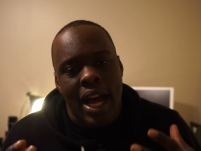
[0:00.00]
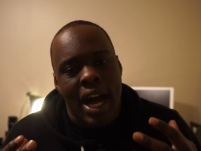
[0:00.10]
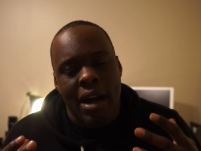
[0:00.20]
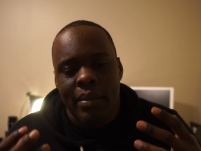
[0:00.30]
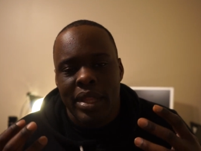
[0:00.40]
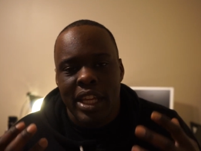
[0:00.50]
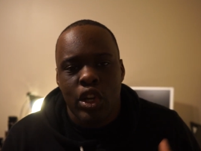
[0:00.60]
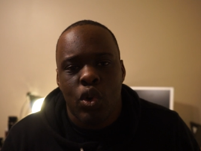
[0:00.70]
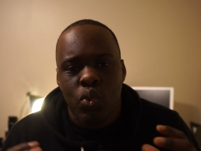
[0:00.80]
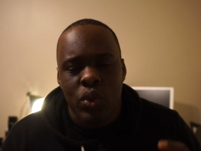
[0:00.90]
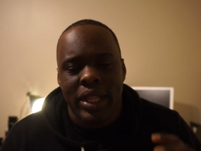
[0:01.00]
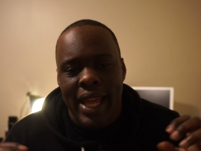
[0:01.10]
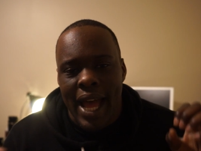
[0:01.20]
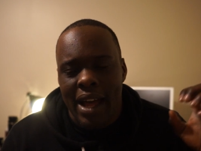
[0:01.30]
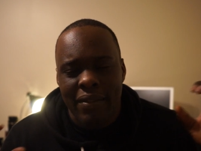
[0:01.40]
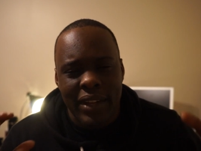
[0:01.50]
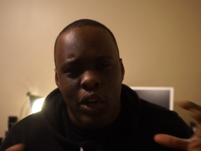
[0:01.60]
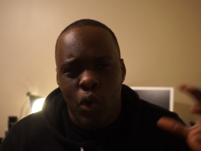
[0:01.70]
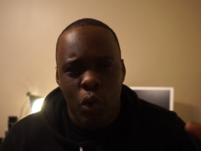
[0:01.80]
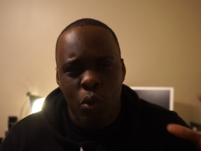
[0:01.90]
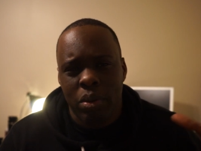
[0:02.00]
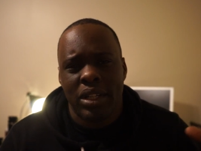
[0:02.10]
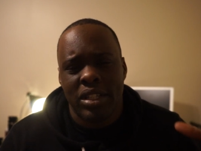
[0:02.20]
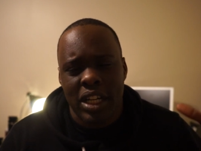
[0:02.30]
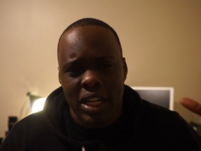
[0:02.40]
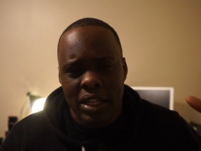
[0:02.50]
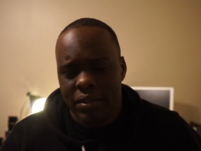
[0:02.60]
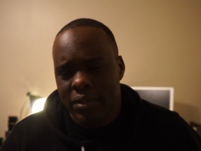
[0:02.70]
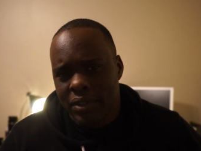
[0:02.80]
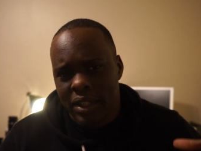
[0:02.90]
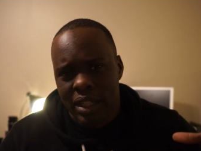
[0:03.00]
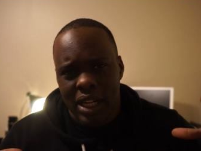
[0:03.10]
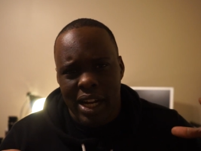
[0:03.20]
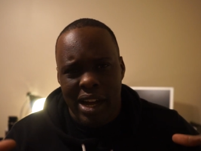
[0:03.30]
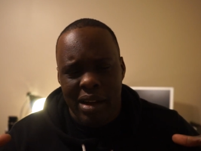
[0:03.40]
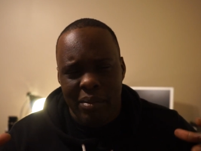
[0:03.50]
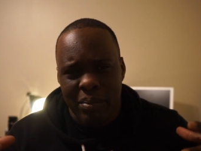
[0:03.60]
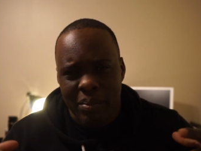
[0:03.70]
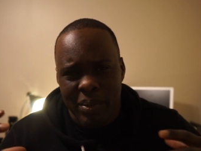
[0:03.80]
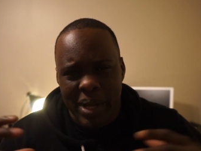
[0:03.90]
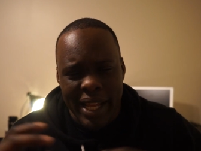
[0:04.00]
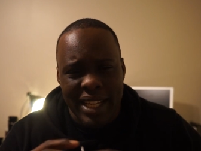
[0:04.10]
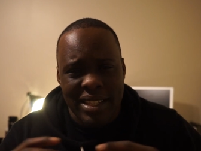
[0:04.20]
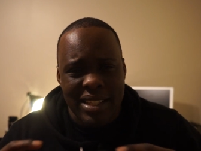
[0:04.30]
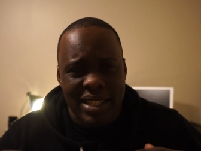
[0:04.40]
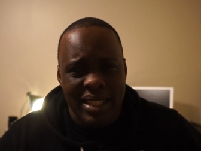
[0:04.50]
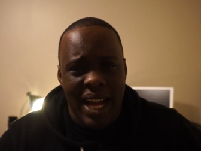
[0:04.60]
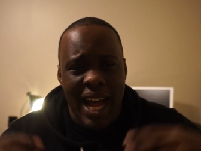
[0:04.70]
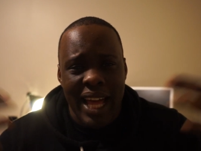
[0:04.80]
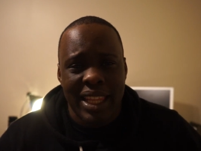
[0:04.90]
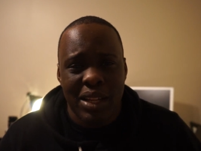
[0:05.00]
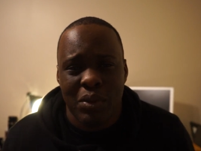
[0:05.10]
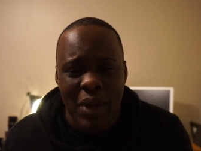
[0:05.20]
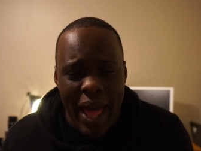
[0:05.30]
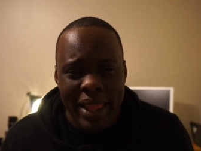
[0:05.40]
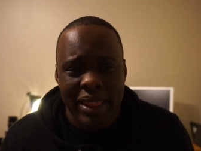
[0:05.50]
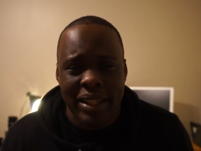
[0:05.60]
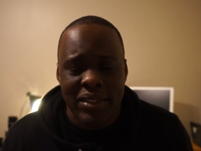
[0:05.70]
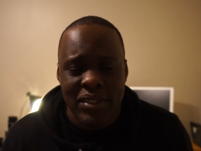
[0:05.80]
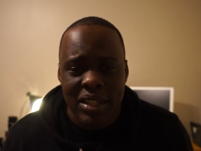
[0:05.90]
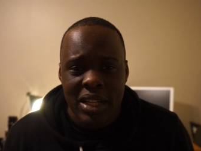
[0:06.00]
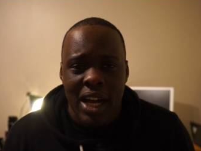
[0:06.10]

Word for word: um, they don't really have a whole bunch of um, I guess, high level athletes,